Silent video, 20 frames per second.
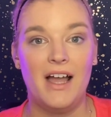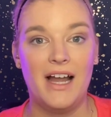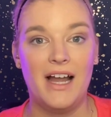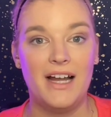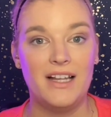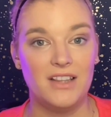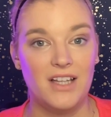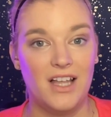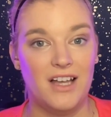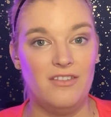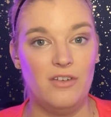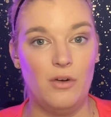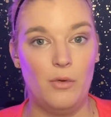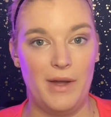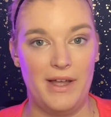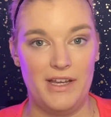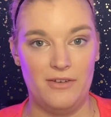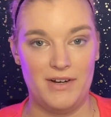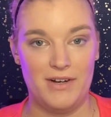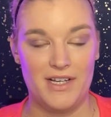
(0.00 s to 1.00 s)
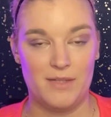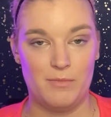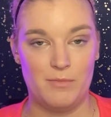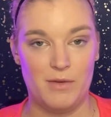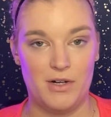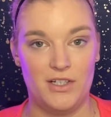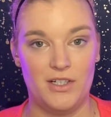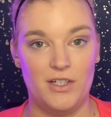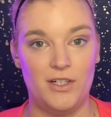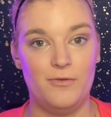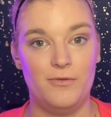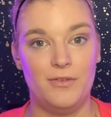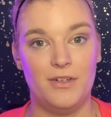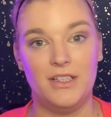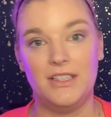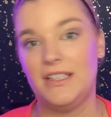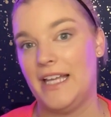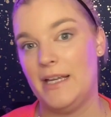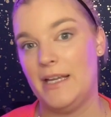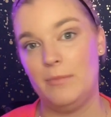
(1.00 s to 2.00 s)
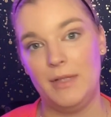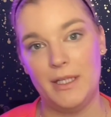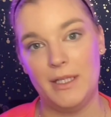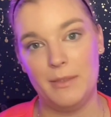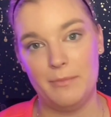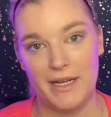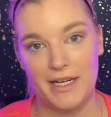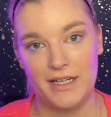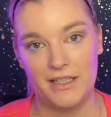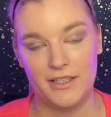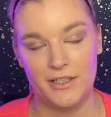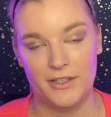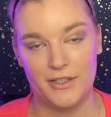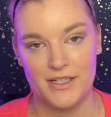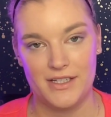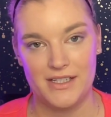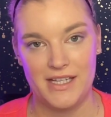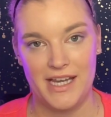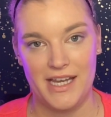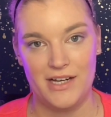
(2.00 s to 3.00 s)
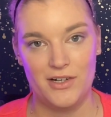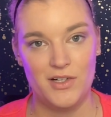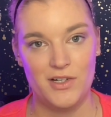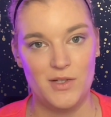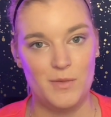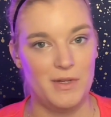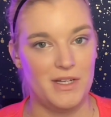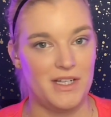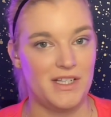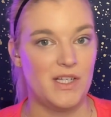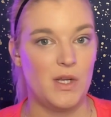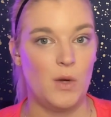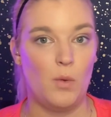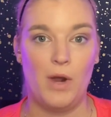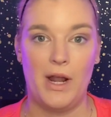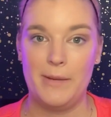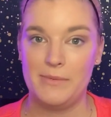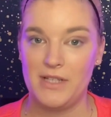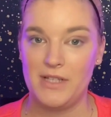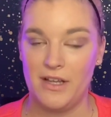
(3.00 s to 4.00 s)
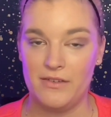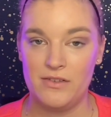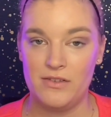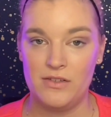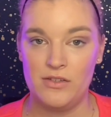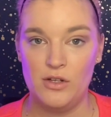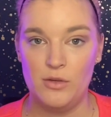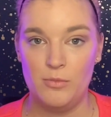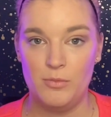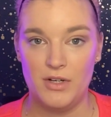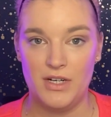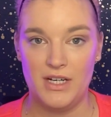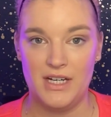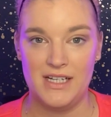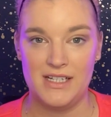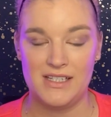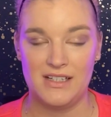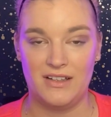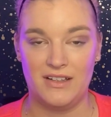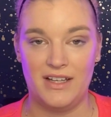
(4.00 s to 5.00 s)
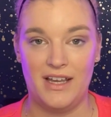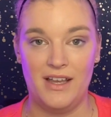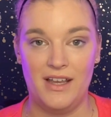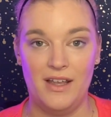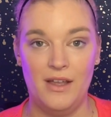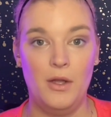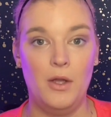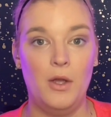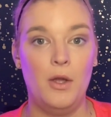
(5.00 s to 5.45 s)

I love a wet erase marker for labeling my clear containers because it wipes off super easily.